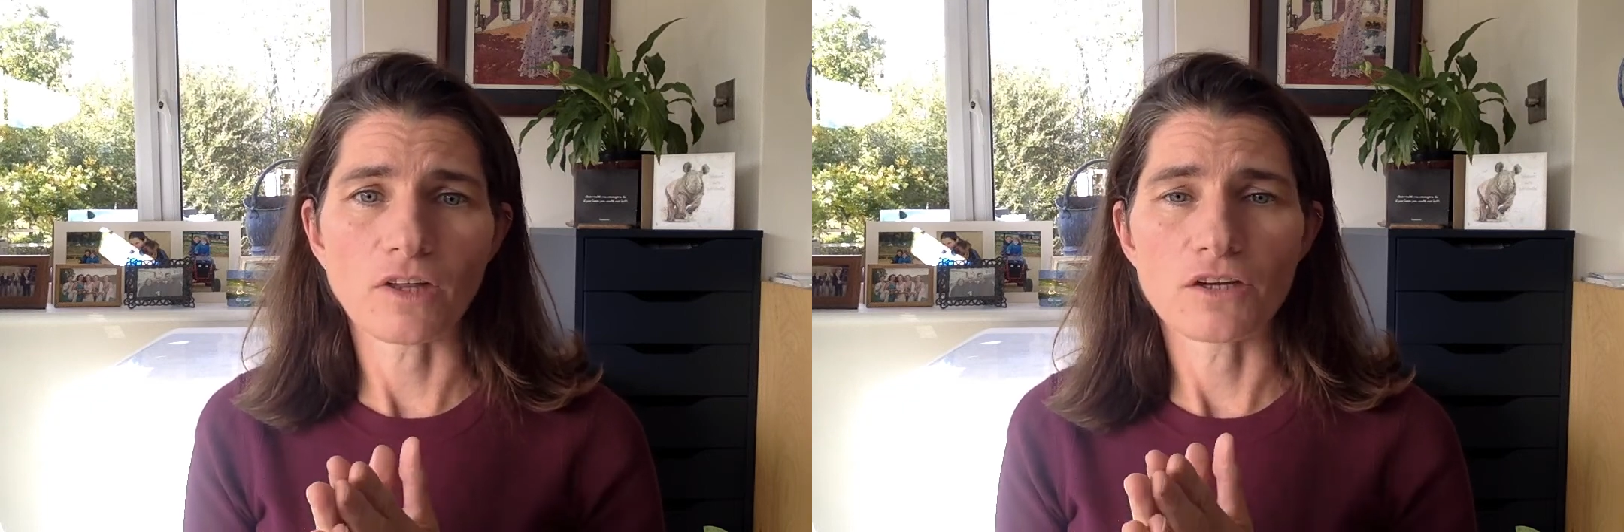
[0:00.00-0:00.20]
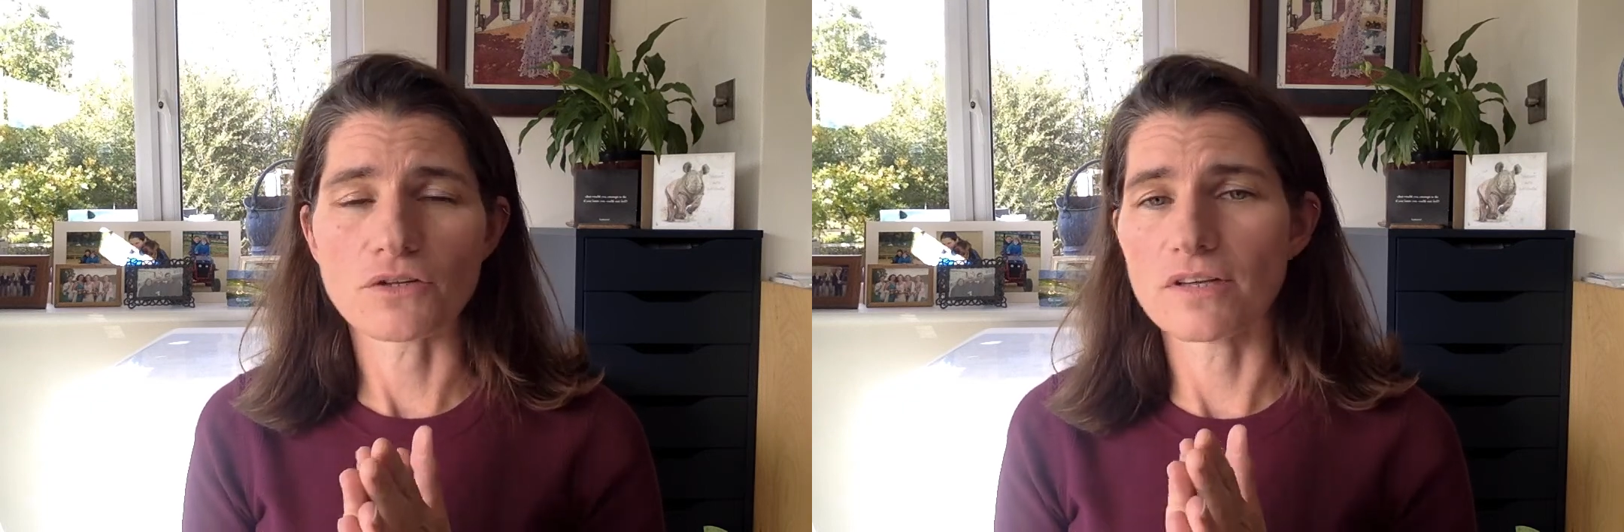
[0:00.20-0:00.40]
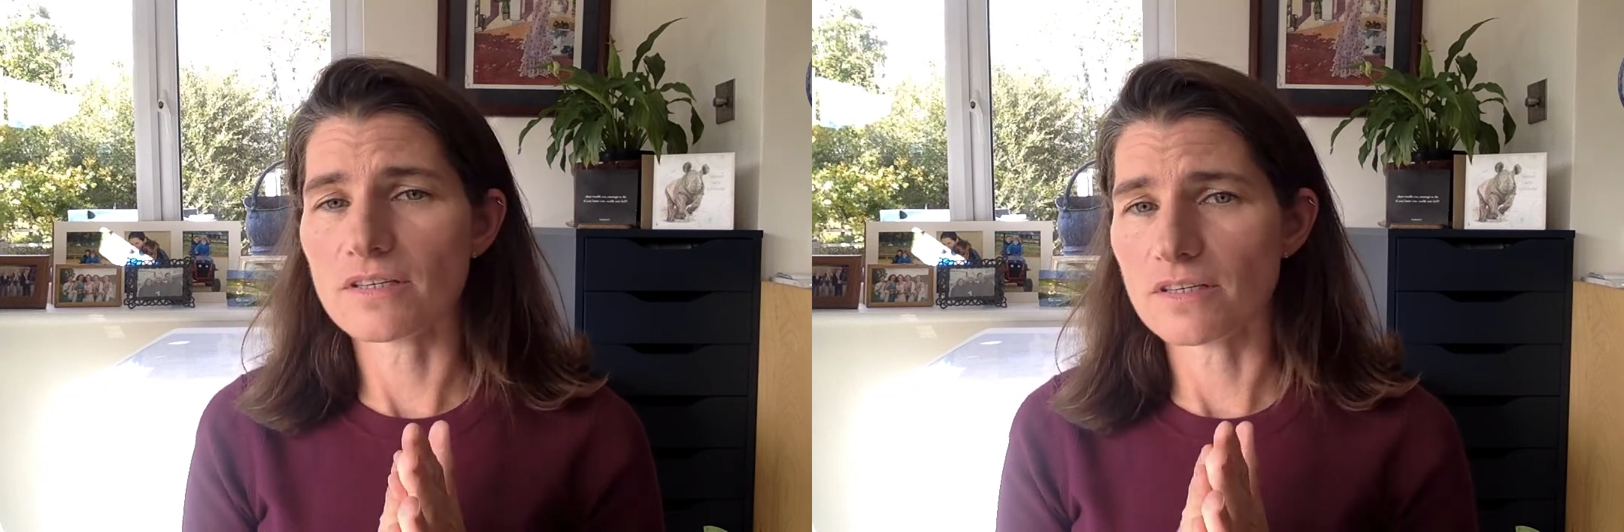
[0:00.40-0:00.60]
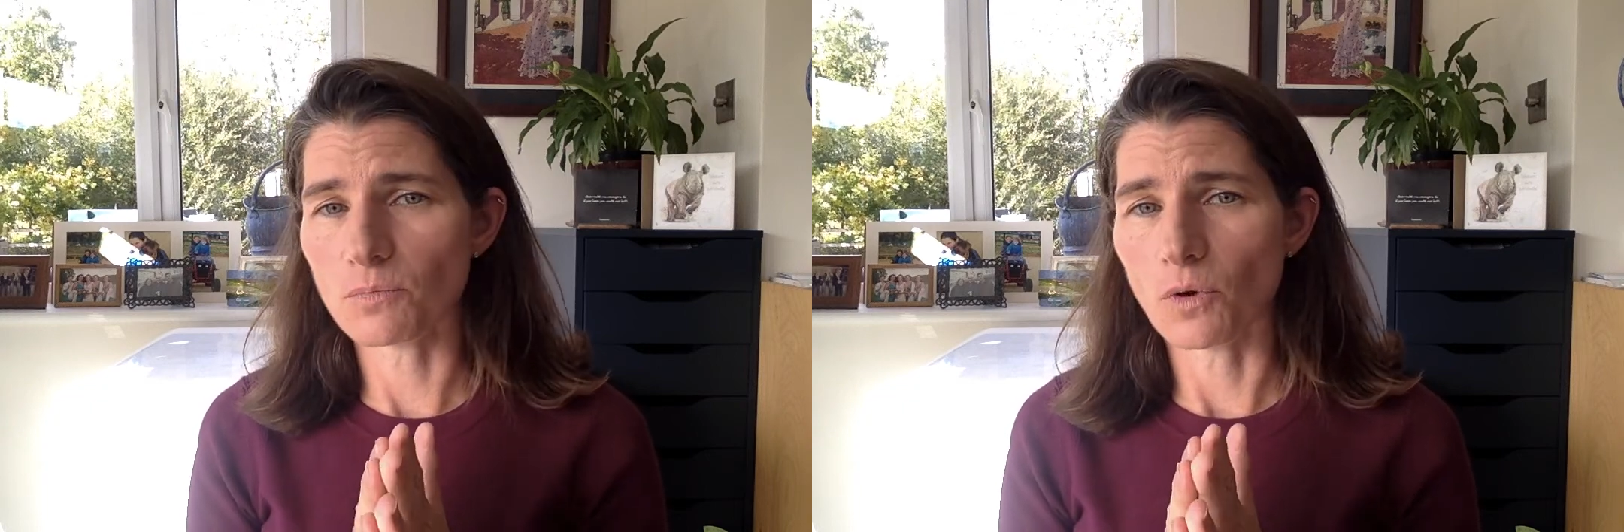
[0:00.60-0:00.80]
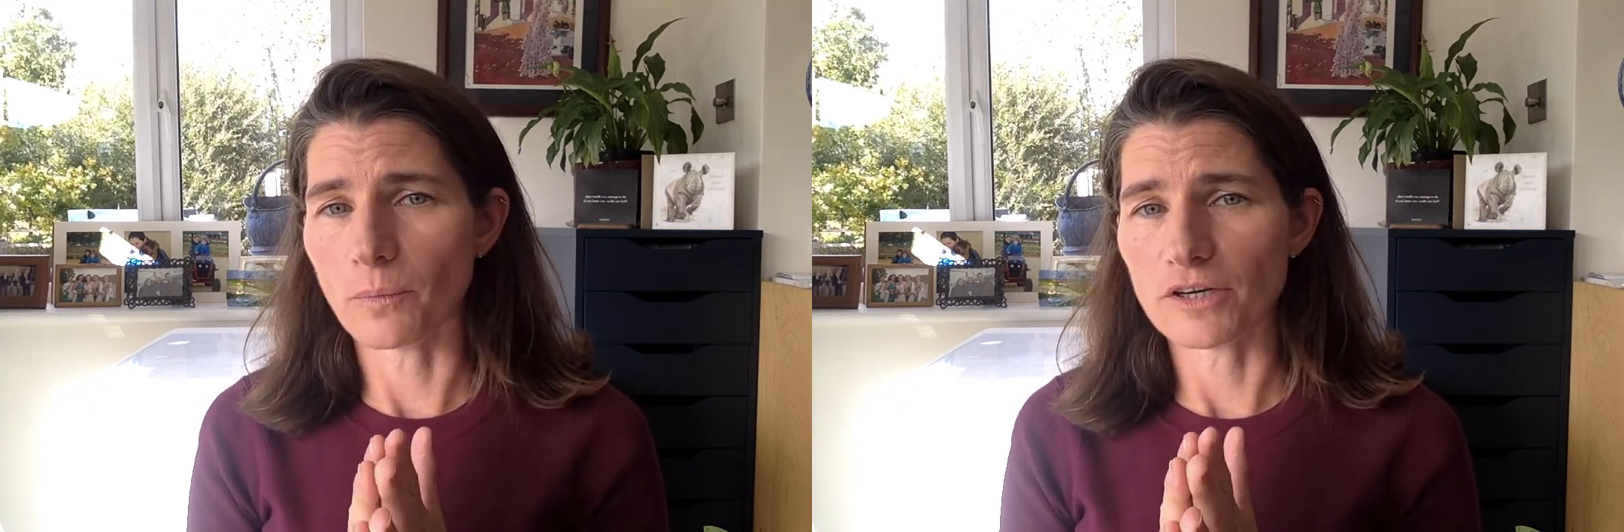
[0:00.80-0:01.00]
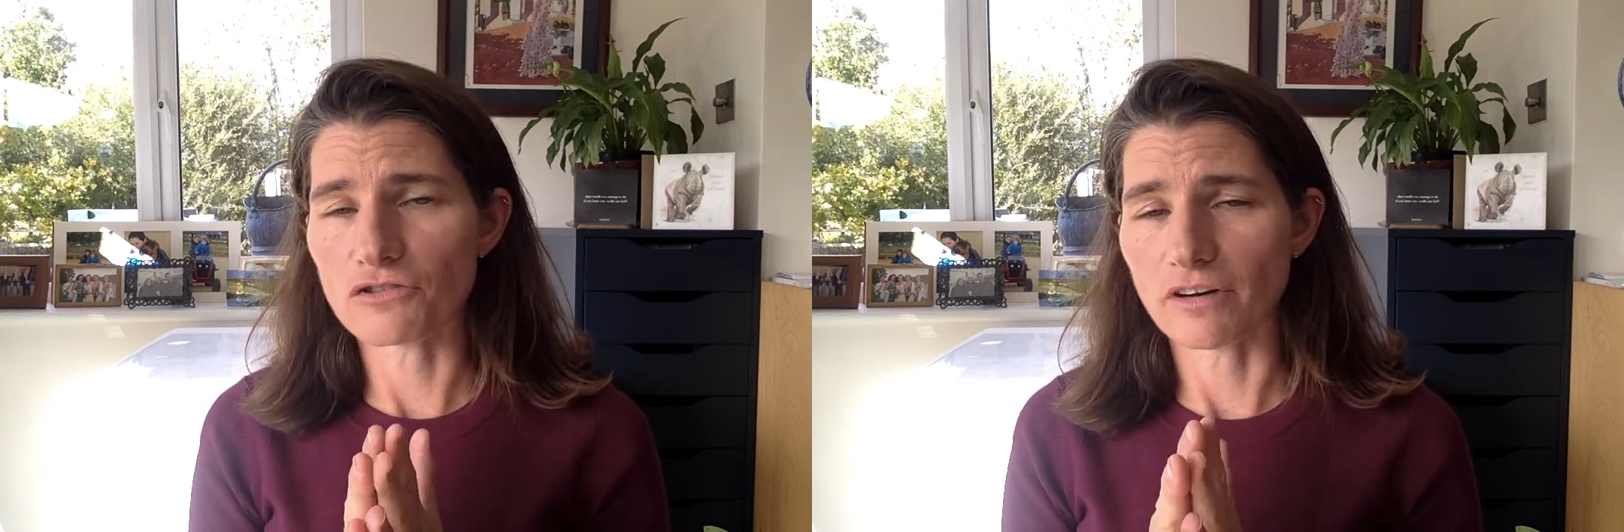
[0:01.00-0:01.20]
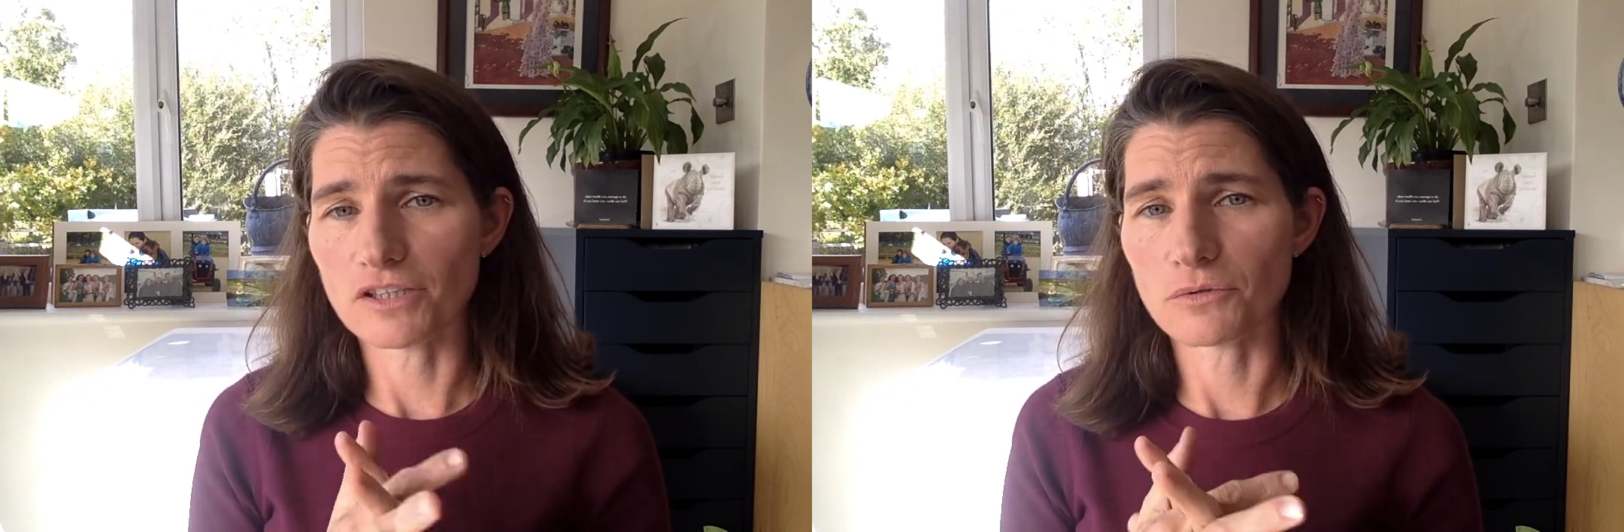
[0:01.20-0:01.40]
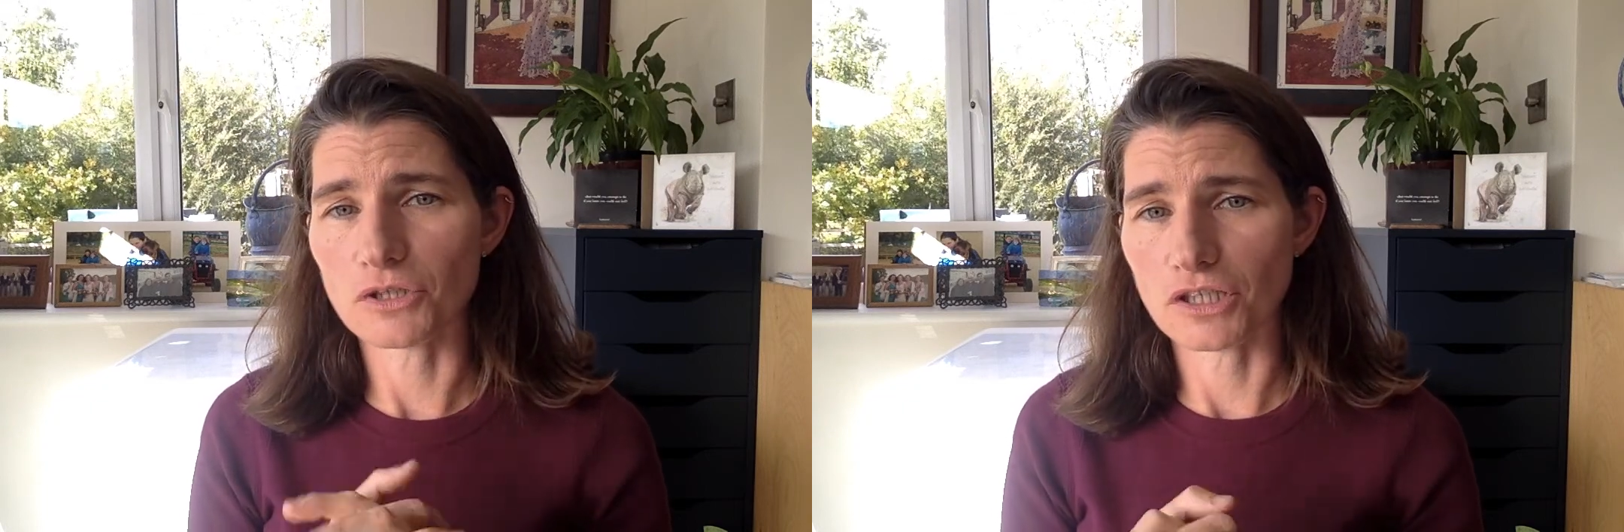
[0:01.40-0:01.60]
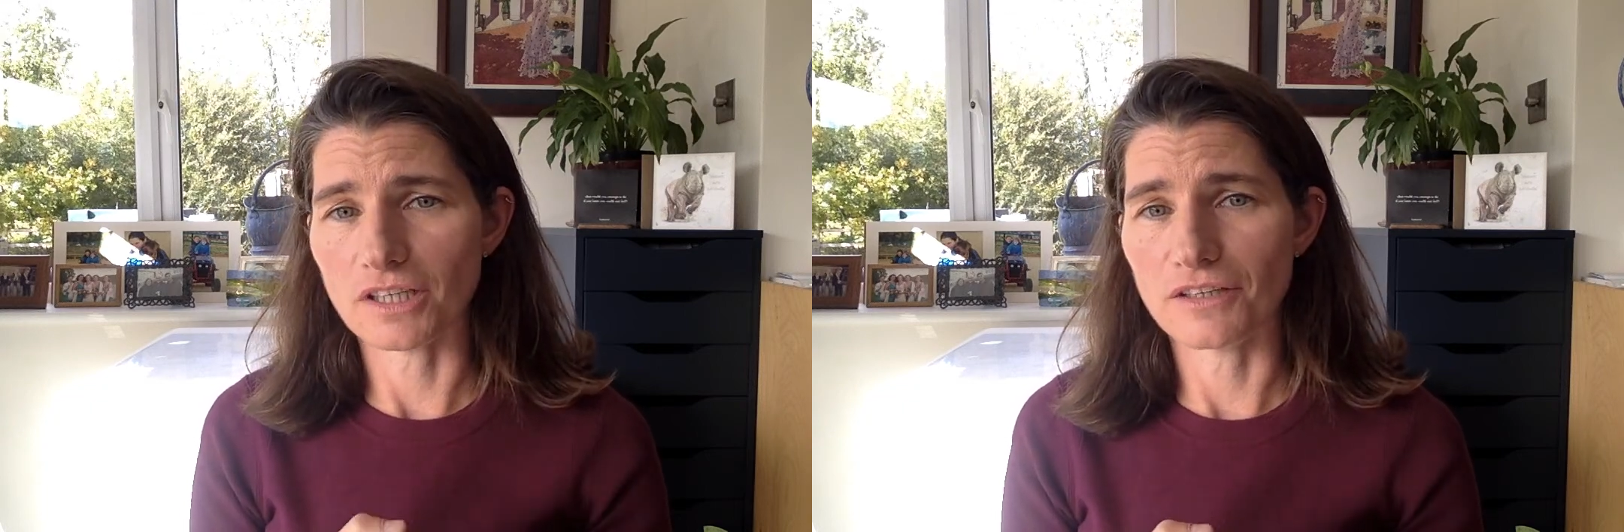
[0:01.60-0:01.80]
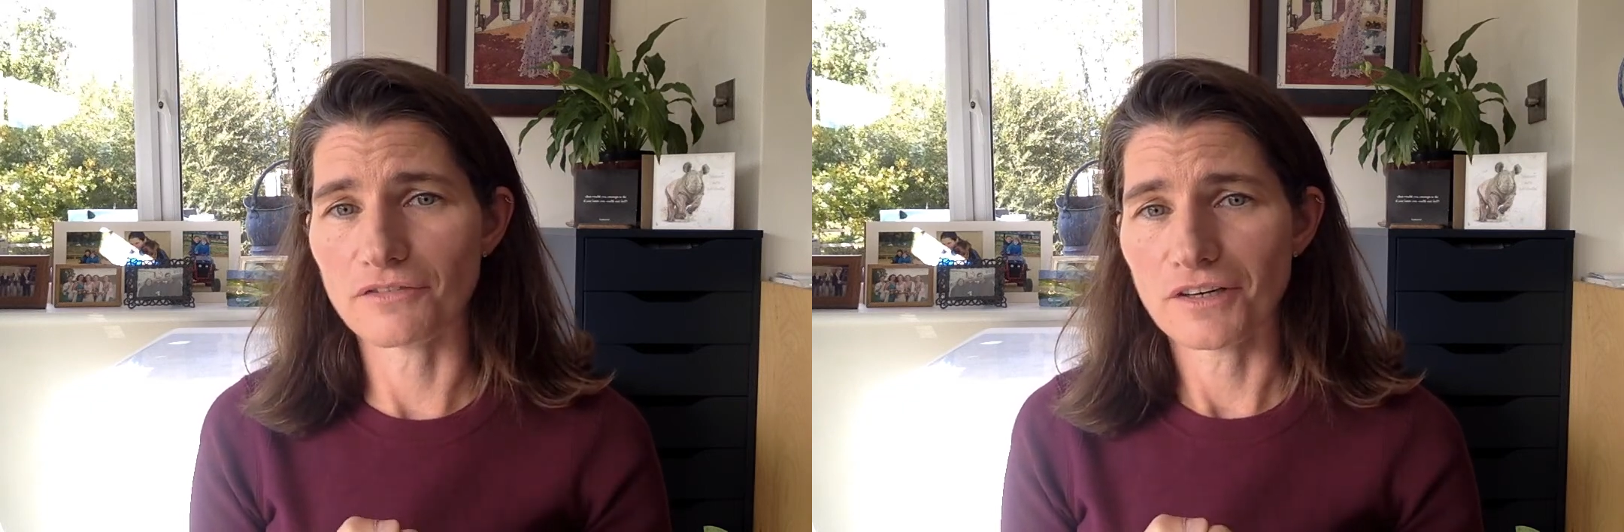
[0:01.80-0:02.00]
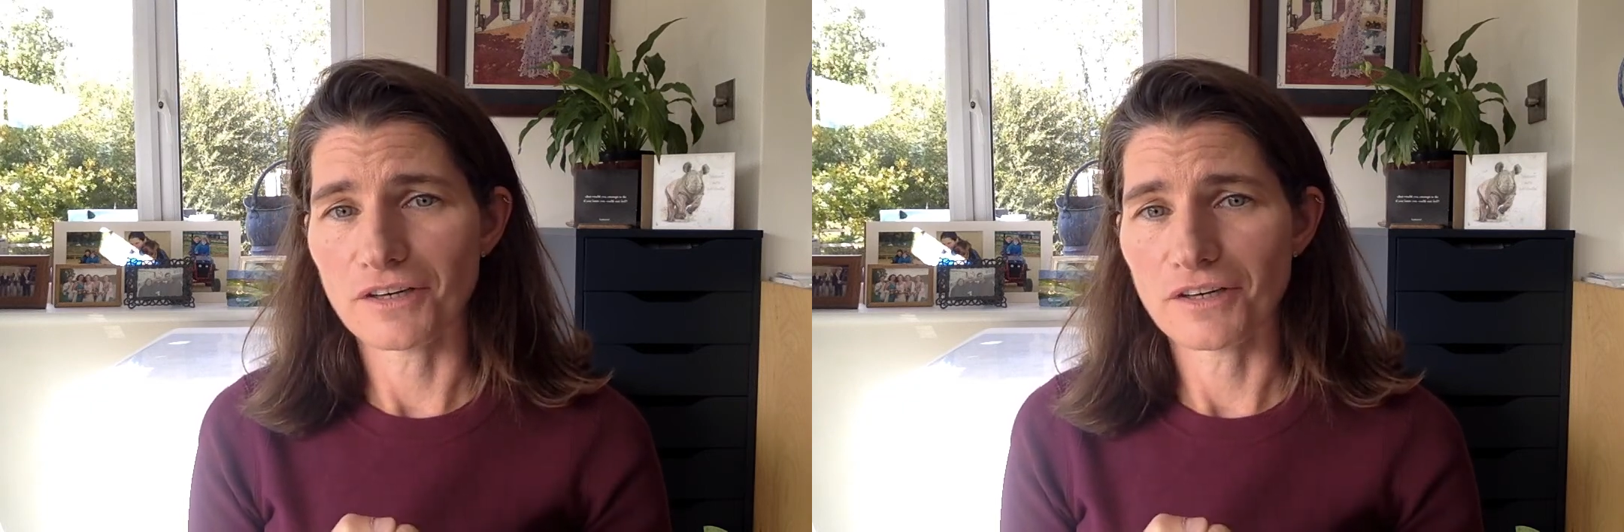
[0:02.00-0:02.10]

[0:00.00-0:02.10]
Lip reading: So this is what we're trying to achieve